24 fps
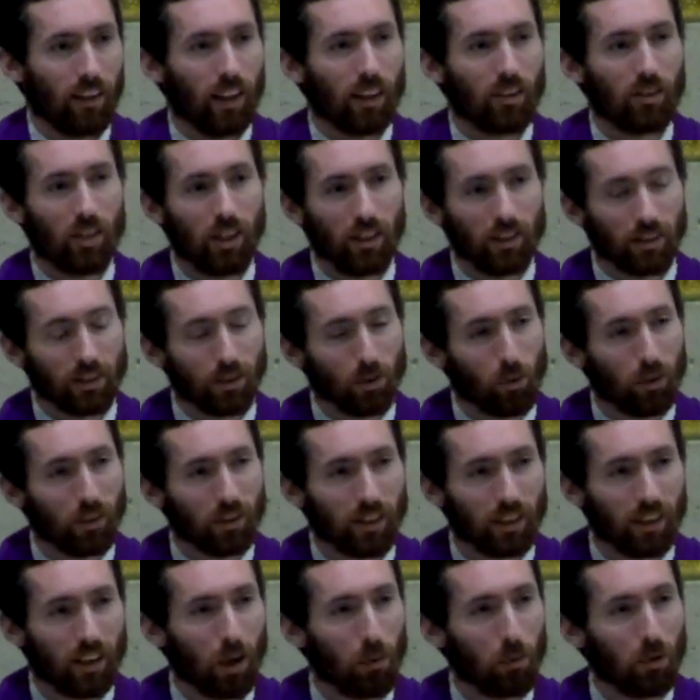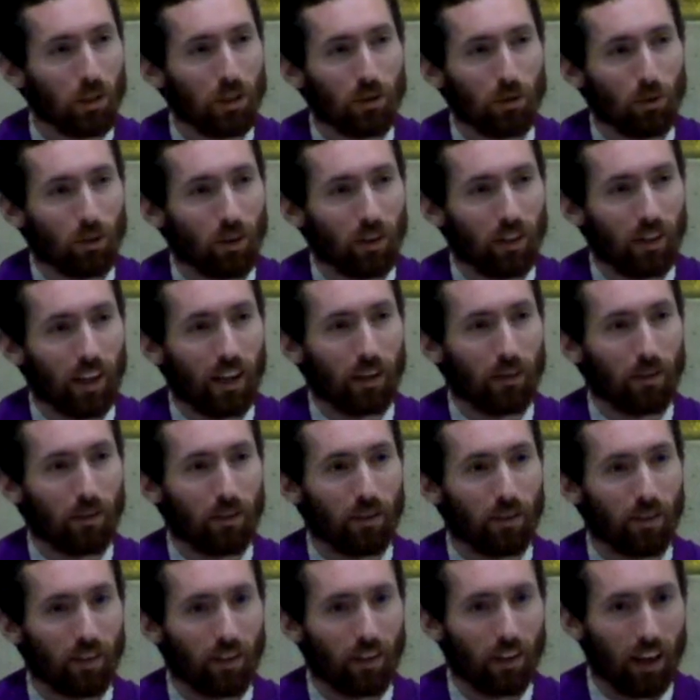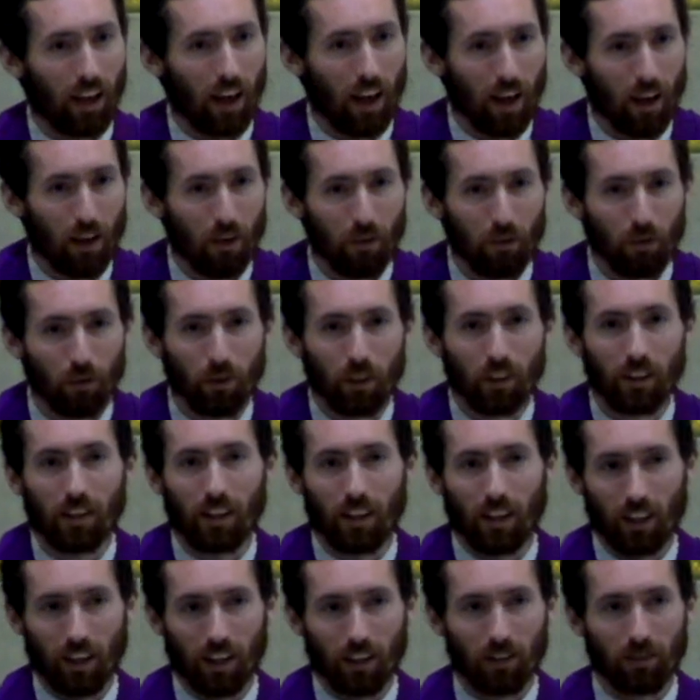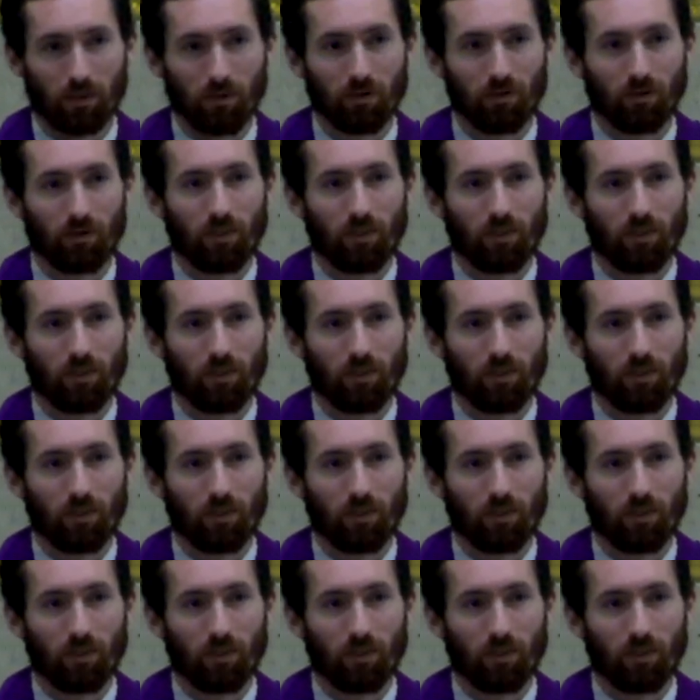that Jesus wants to come into our life every day.